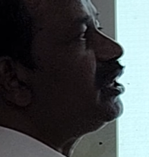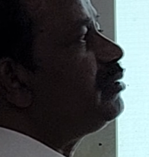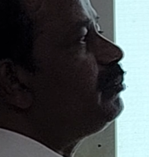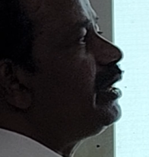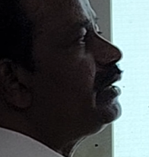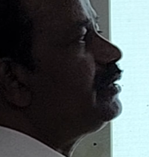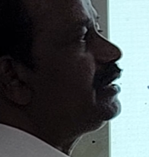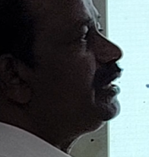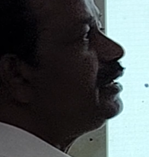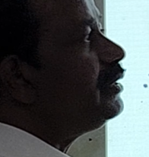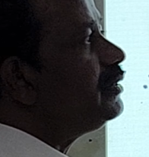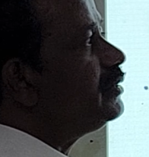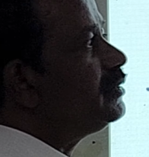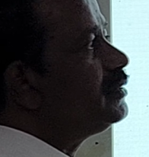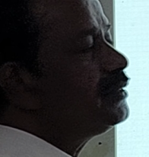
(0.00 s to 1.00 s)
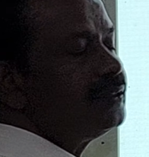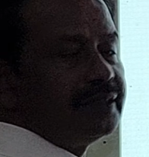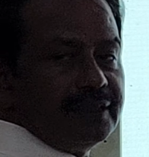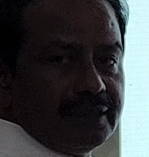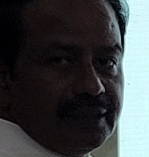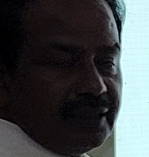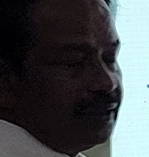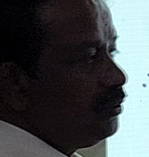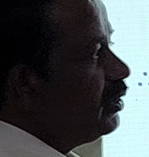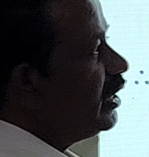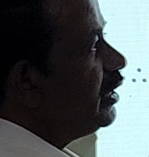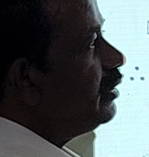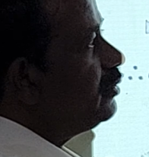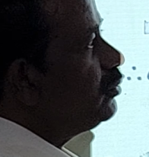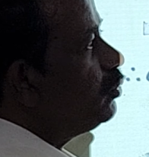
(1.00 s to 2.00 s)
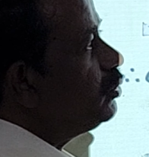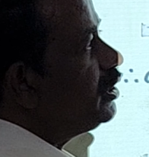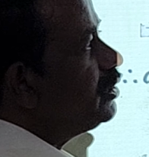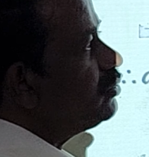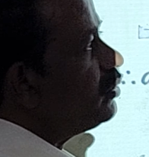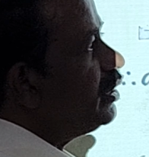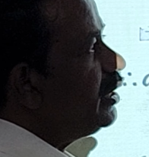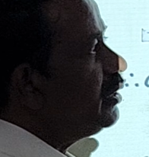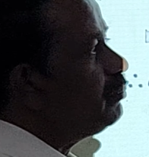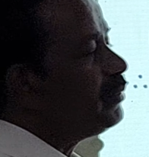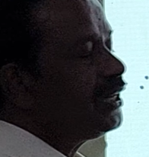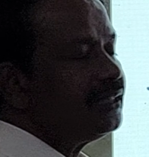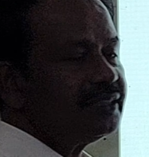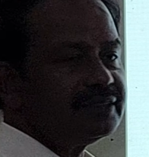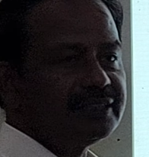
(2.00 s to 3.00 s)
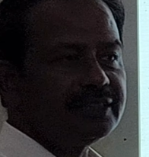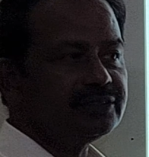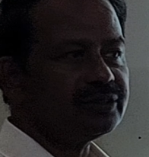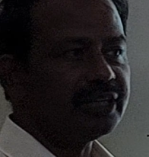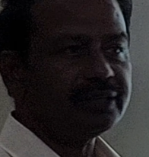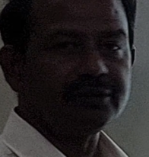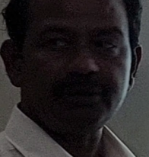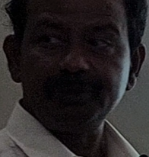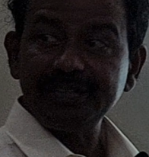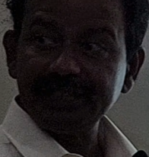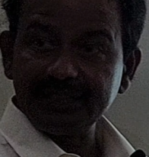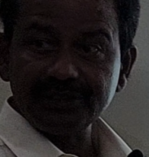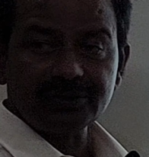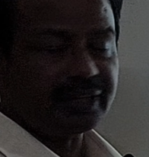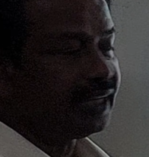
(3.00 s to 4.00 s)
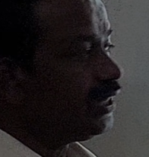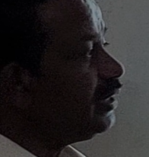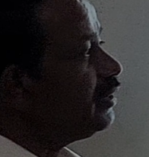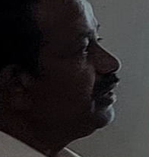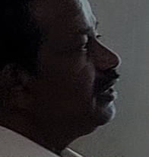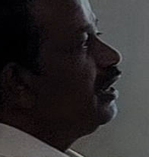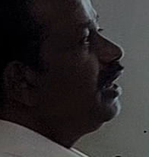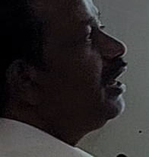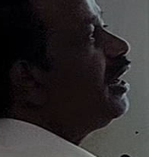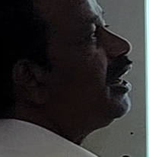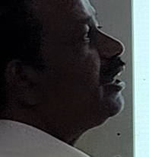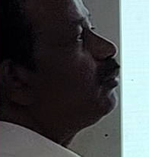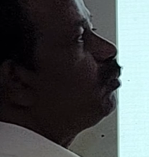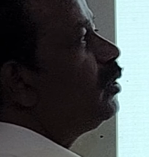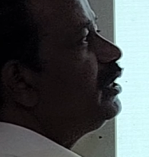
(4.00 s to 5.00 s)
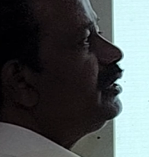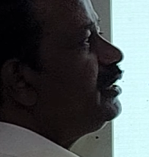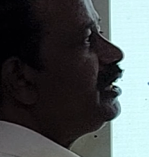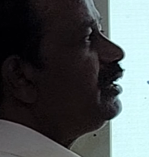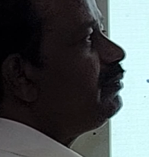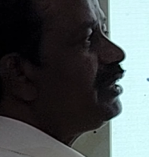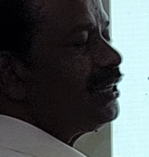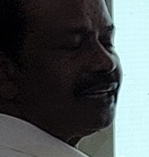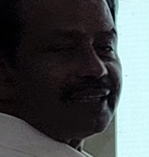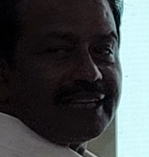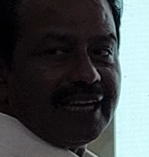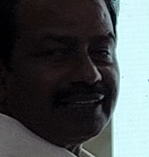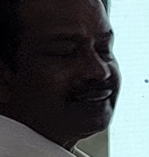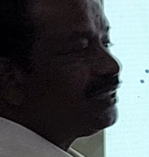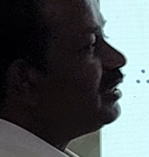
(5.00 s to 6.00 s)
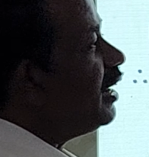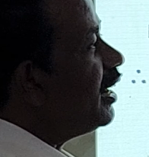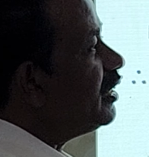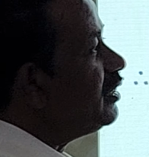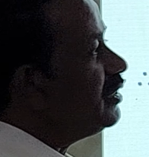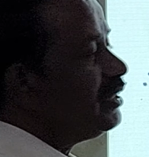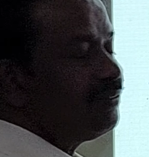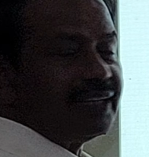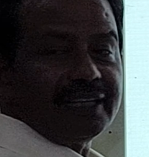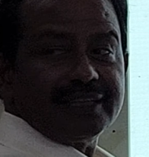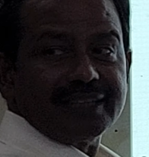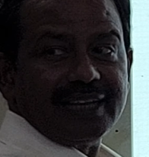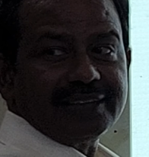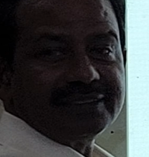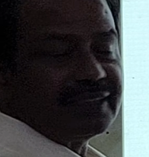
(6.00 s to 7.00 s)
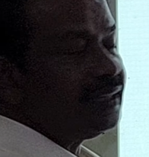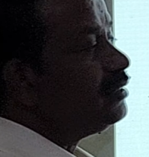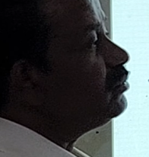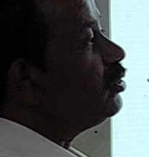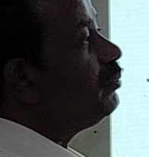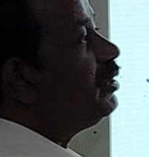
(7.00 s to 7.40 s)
squared by t. Okay, 2t squared minus t squared will be t squared, and one t will get cancelled, another t will get cancelled.